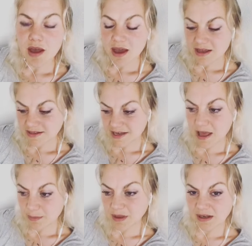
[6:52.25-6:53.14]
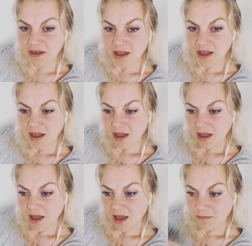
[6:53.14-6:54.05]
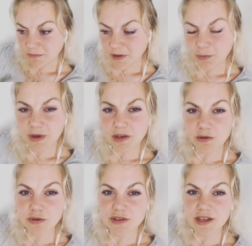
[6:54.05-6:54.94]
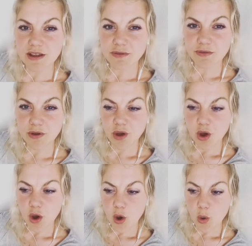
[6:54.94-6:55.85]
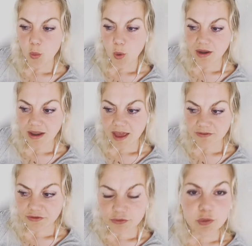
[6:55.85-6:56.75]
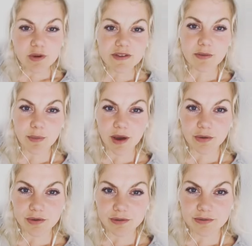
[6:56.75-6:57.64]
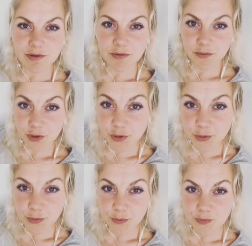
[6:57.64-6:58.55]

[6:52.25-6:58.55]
and tap in and feel within yourself what life truly is about for you.